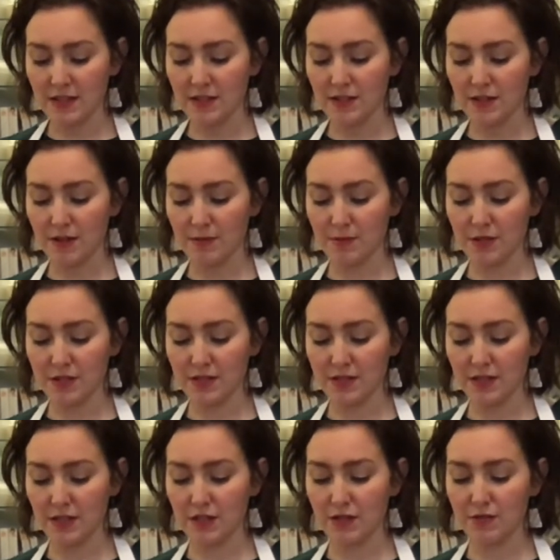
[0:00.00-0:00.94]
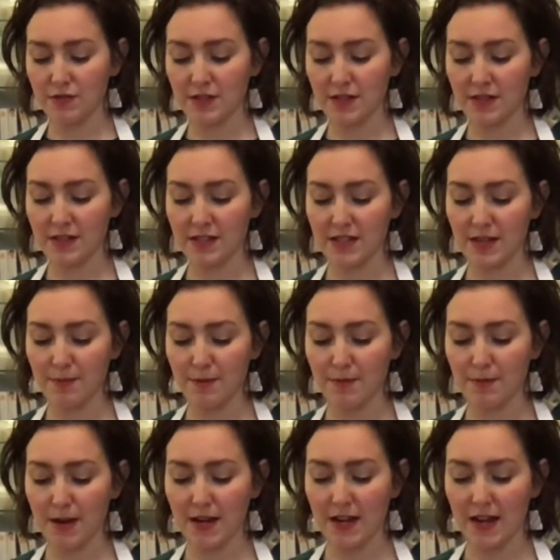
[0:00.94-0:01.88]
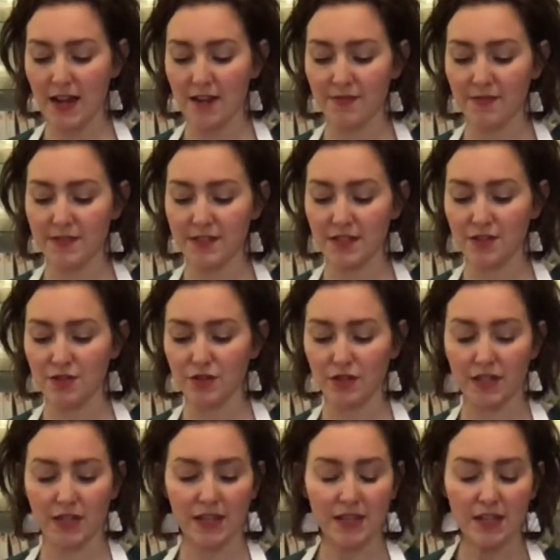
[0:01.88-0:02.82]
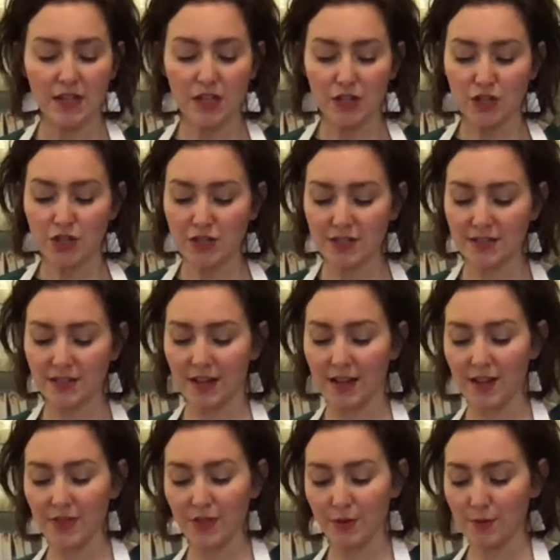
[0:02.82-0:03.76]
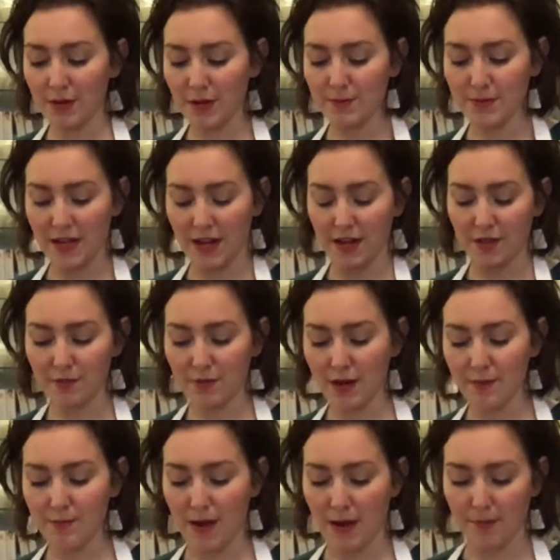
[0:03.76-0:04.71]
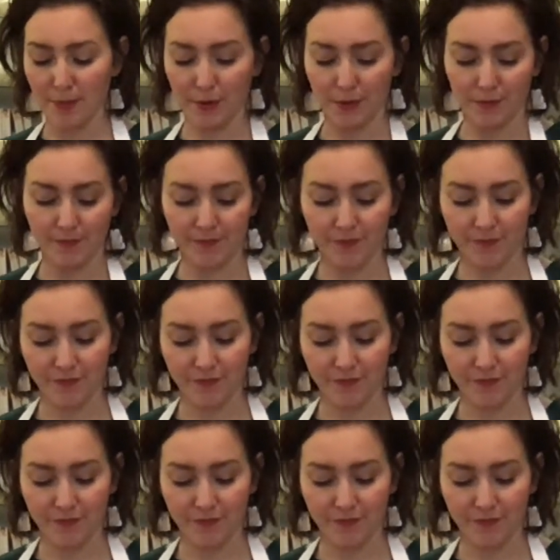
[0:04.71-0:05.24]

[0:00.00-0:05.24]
So I'm just using the tip of my knife essentially just to cut the ribs out of the red pepper.